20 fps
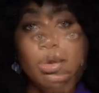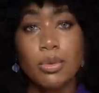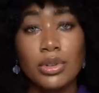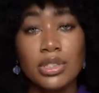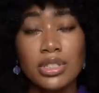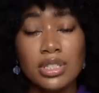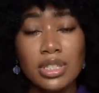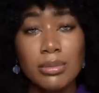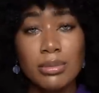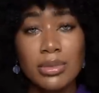
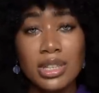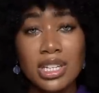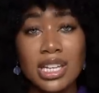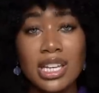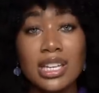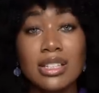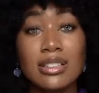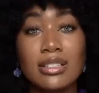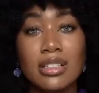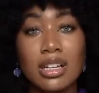When something
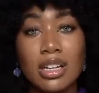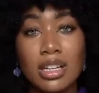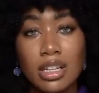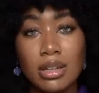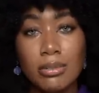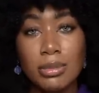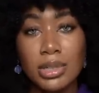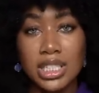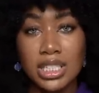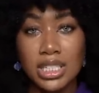is
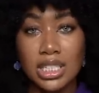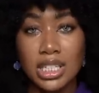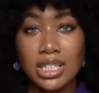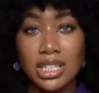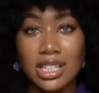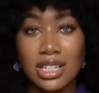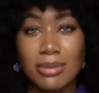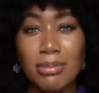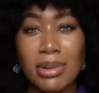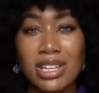
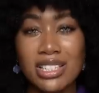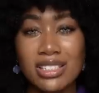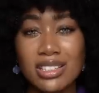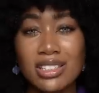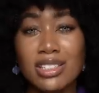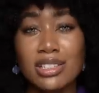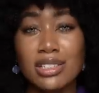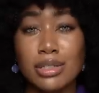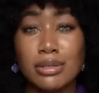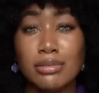non-comedogenic, it
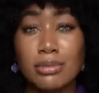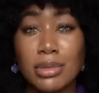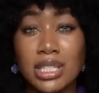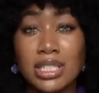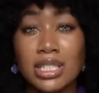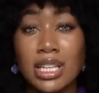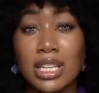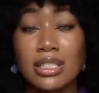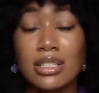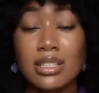basically just
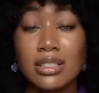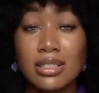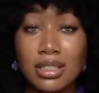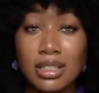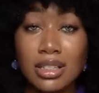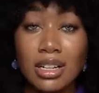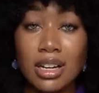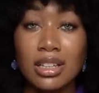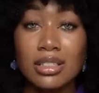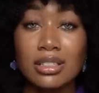means that it does
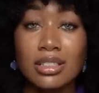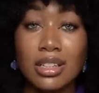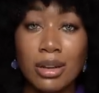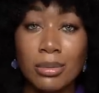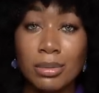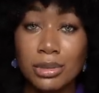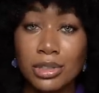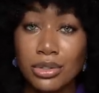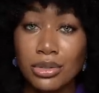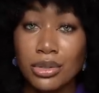not
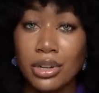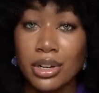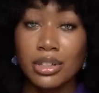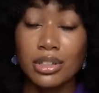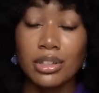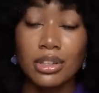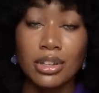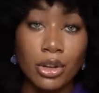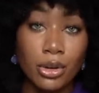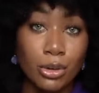
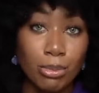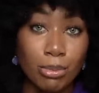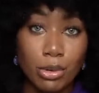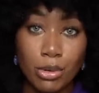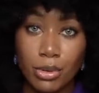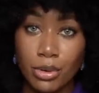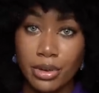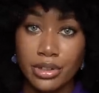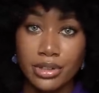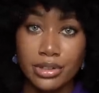obstruct your
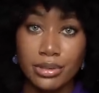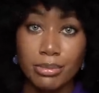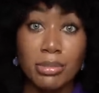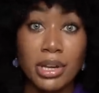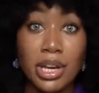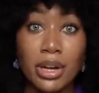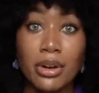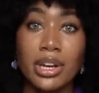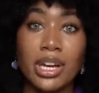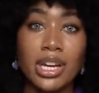pores,
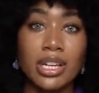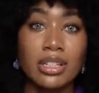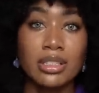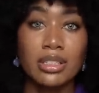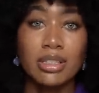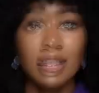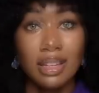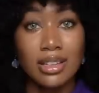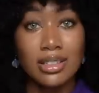period.